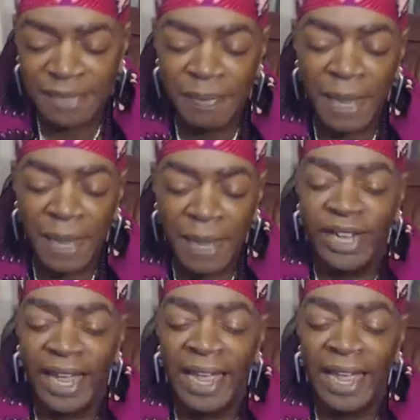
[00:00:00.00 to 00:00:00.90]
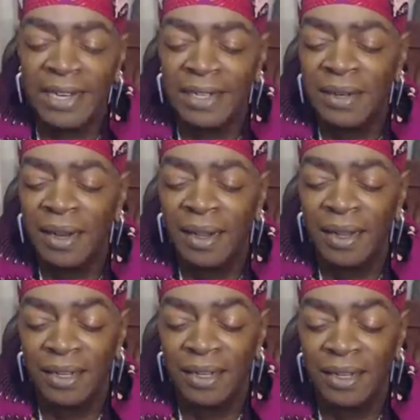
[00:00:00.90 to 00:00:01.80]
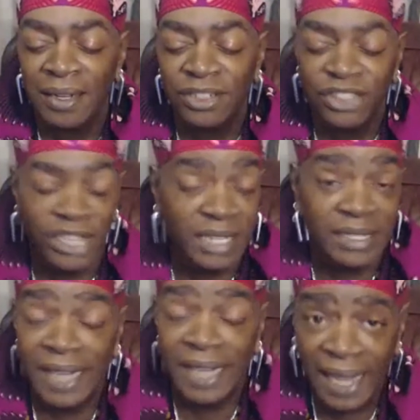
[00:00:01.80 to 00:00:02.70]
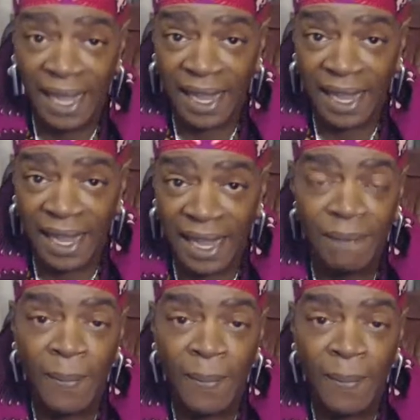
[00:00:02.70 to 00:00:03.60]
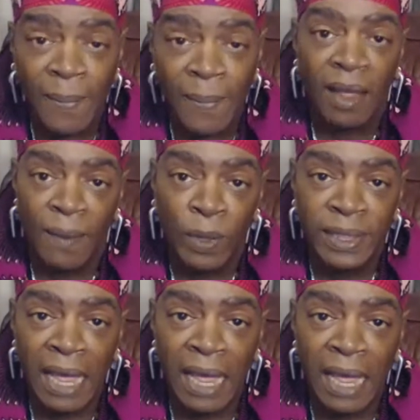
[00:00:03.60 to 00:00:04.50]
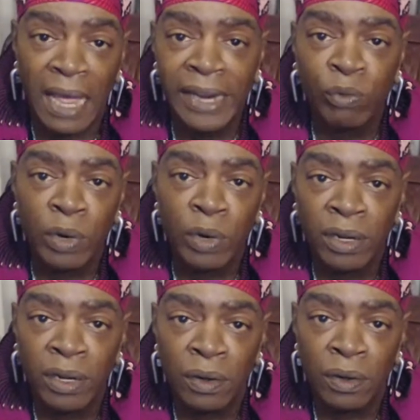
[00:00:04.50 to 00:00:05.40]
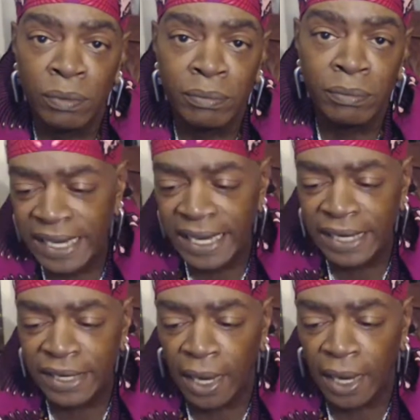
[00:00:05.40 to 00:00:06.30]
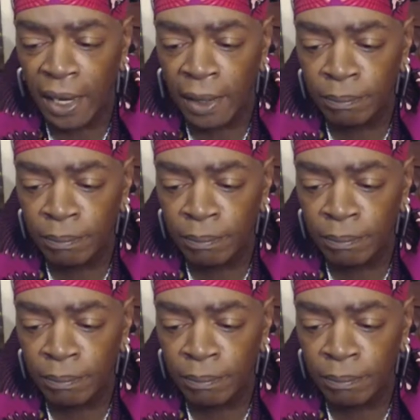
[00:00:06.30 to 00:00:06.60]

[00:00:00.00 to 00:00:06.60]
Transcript: chaos magic and just chaos without any real, indeed,